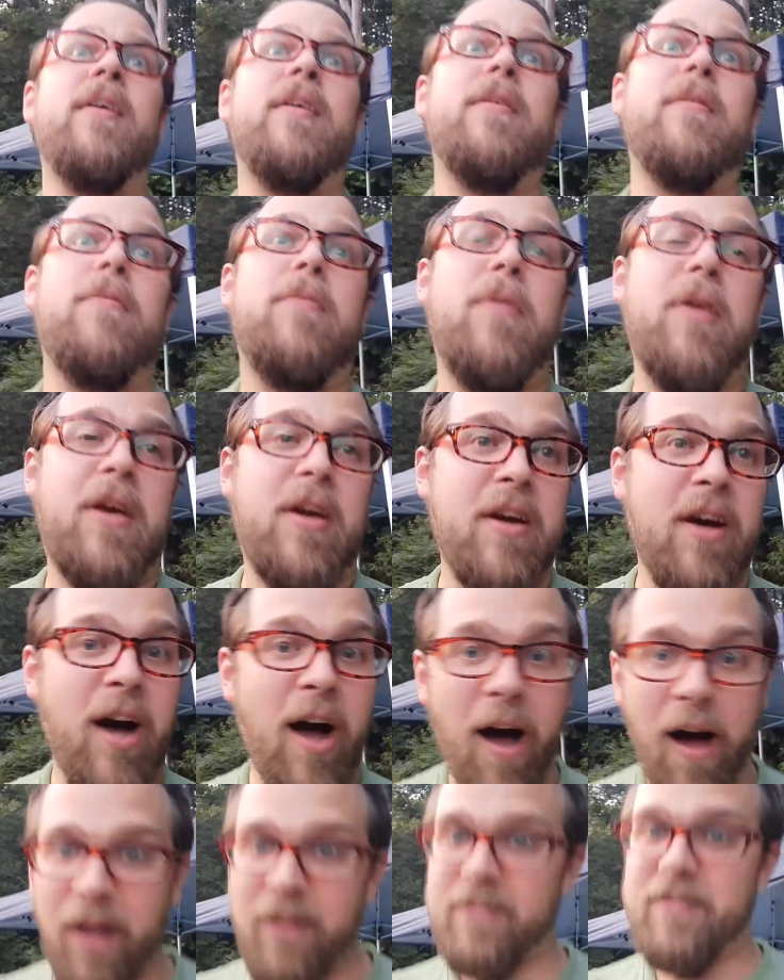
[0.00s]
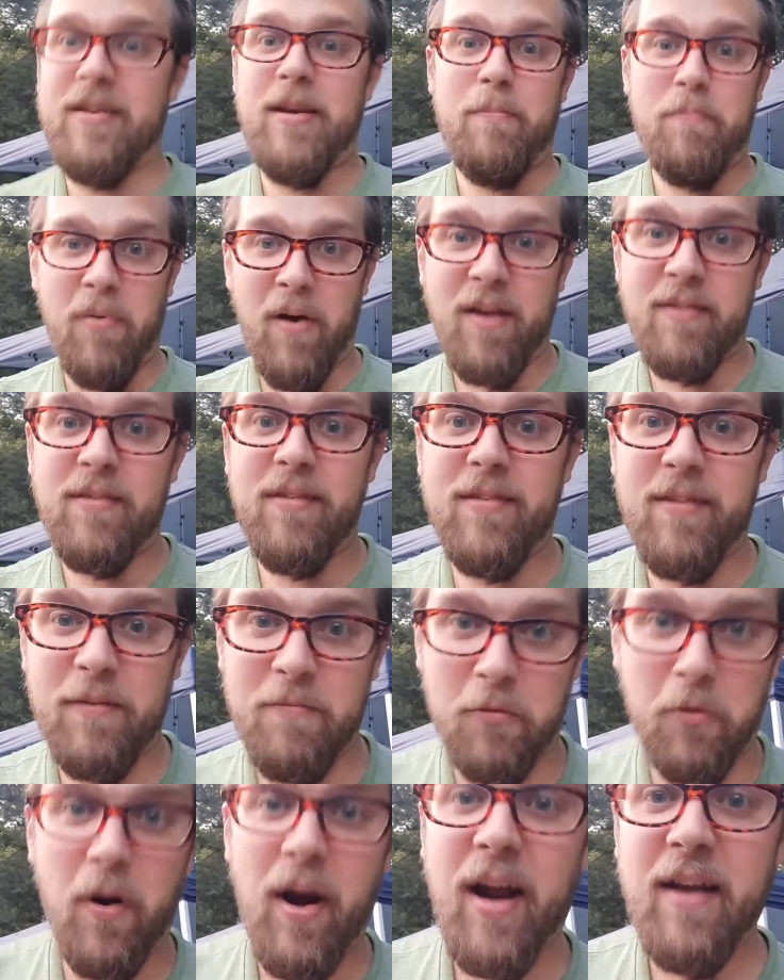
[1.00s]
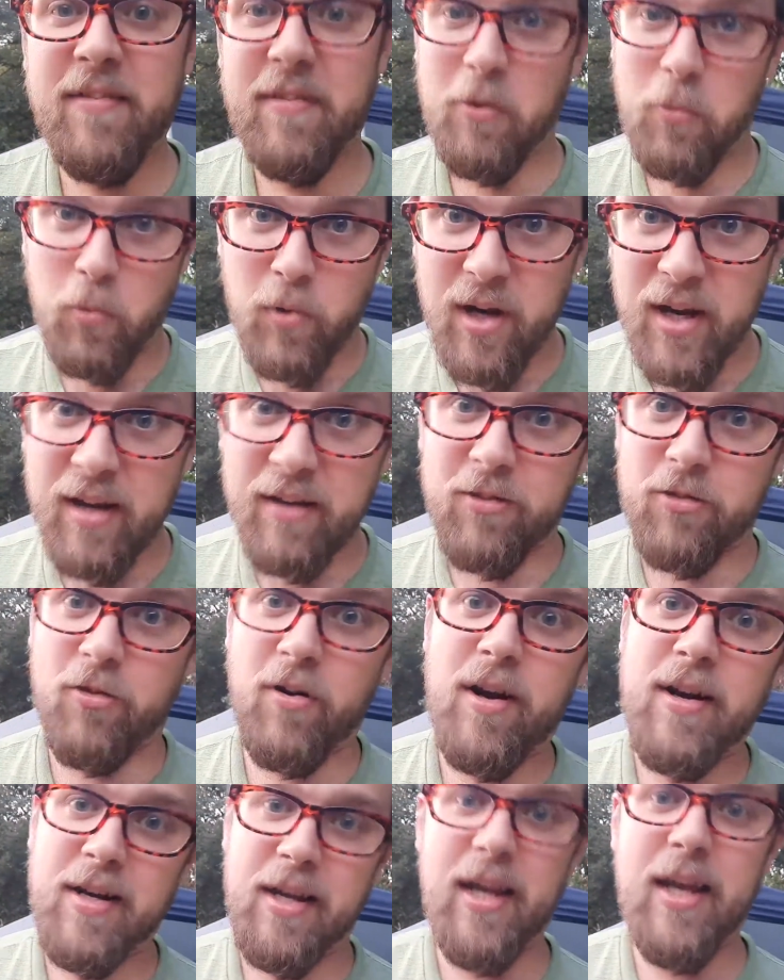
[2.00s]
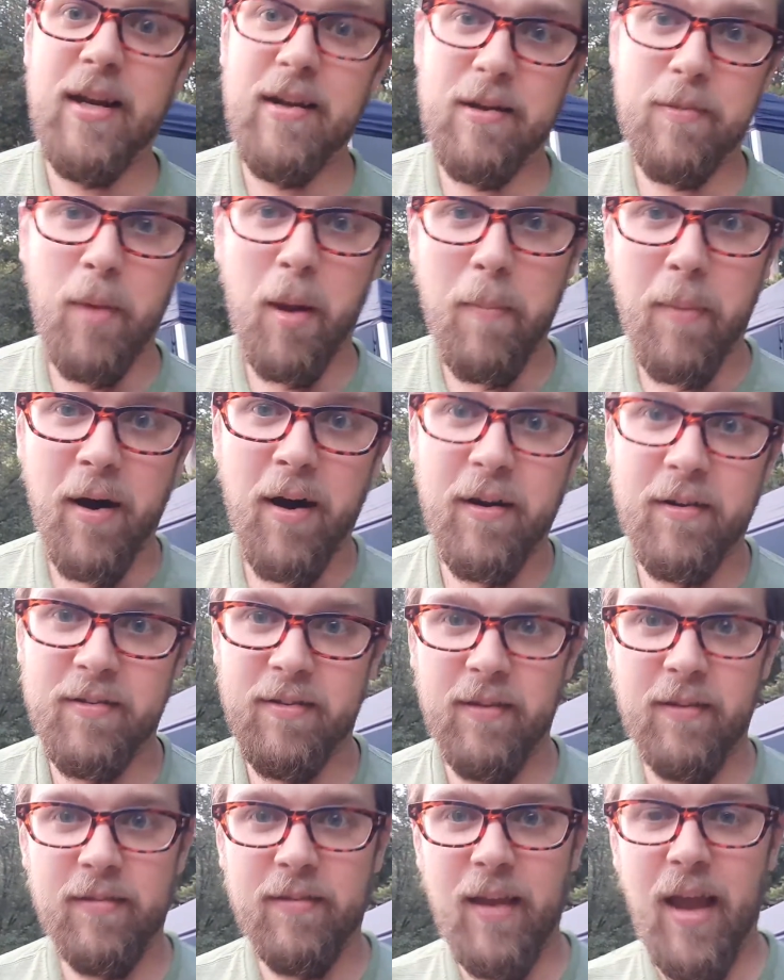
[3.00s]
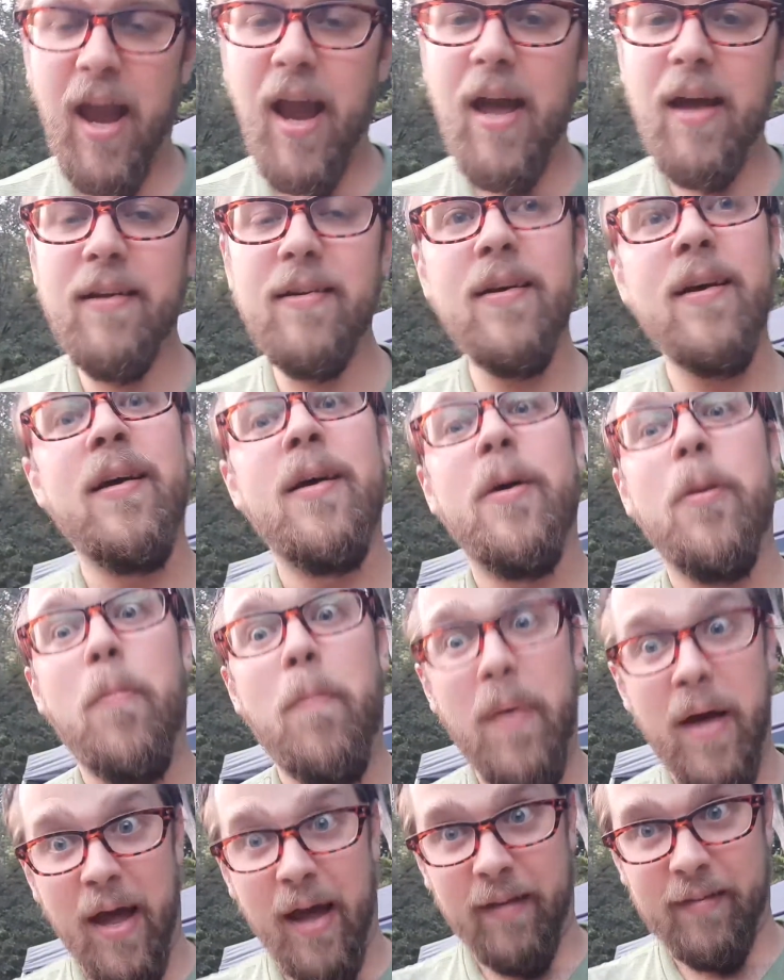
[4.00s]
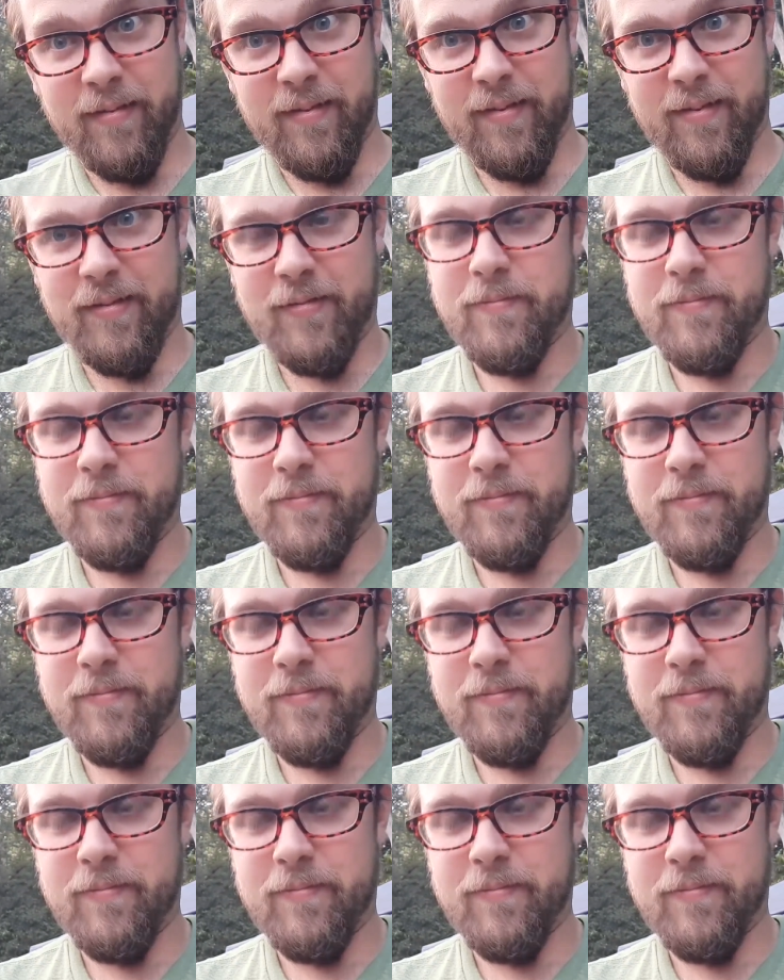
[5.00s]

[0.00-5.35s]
the constant presence of grass and weeds trying to get into my boxes, and pests.